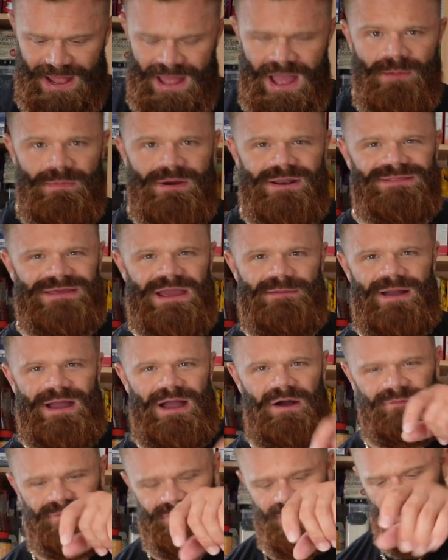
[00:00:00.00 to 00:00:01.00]
I'm going to take my
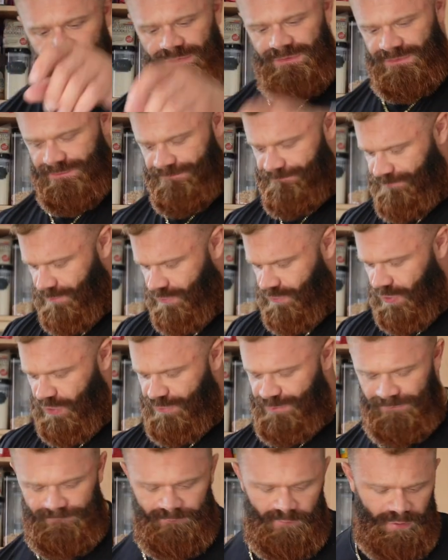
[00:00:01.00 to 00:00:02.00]
health subs
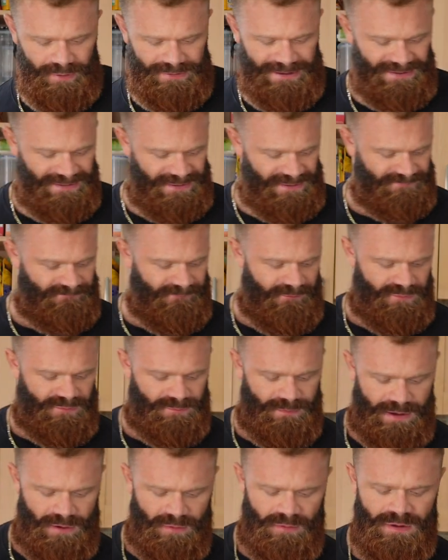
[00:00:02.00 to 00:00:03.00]
just before I eat this
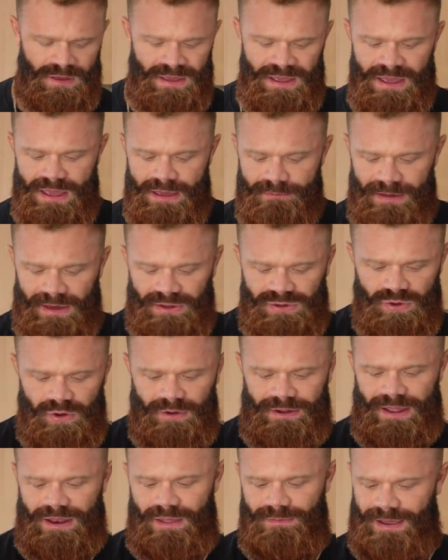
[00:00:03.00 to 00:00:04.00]
first meal. Make sure
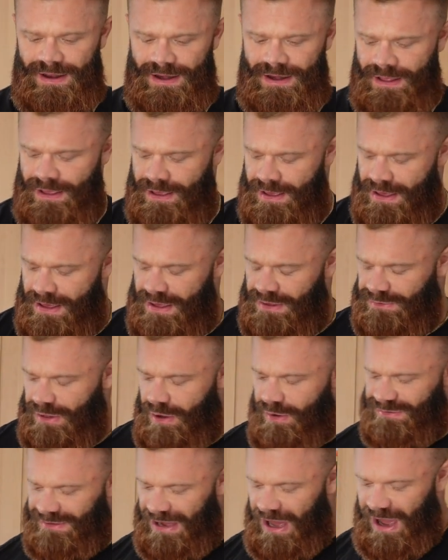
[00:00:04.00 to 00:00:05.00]
I get them in.
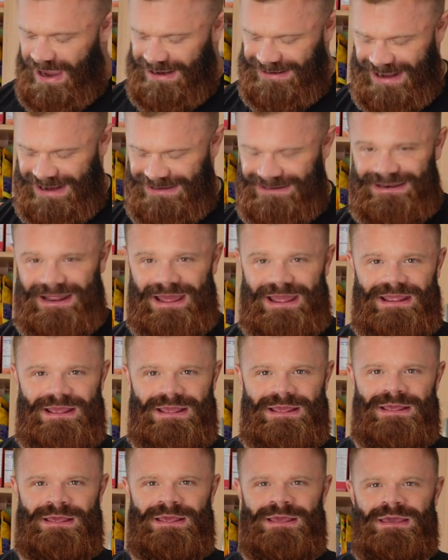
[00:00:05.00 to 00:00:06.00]
So it's a high day
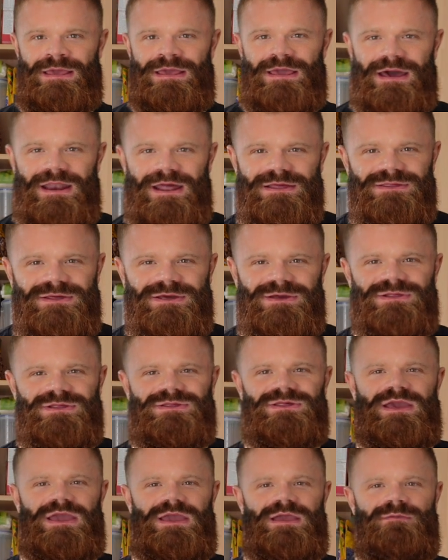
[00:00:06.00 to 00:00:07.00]
today. And as you can
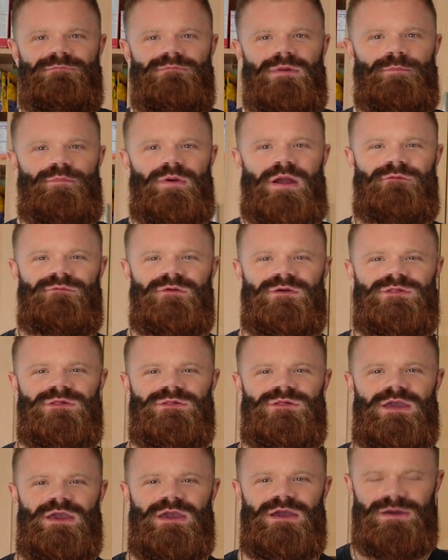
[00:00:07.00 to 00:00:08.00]
see, my breakfast
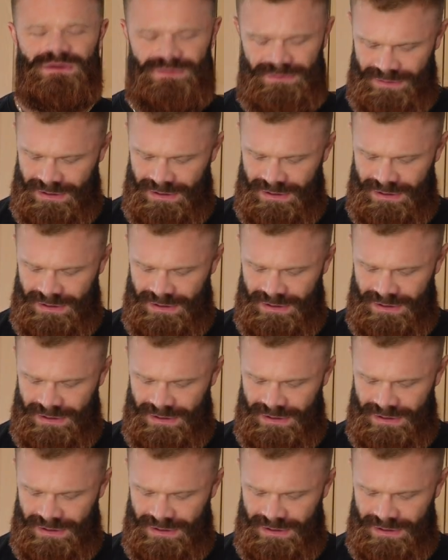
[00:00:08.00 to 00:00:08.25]
is here.